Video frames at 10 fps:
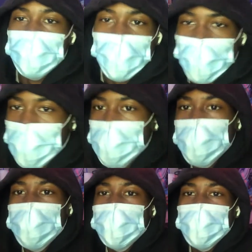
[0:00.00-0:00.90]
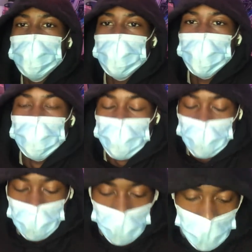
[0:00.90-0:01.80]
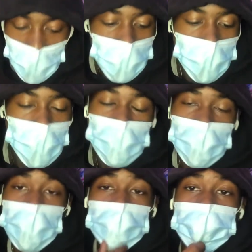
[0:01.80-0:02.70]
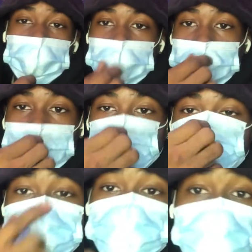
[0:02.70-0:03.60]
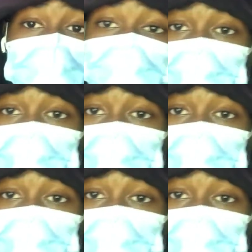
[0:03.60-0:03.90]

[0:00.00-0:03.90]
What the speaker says: so I can't do no cleaning video for ya. I ain't know how to clean the fish anyway to do